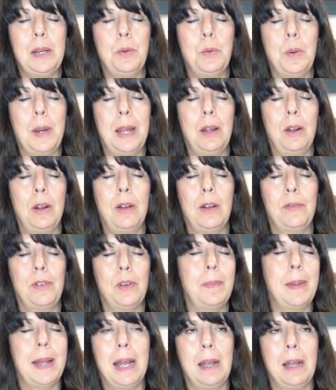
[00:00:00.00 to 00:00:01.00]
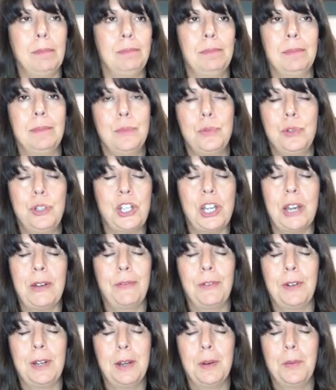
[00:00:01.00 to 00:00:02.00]
aware of about
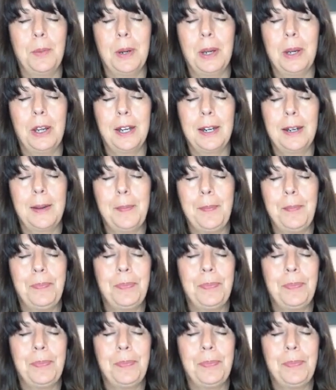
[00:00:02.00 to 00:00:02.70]
Jeffrey at work?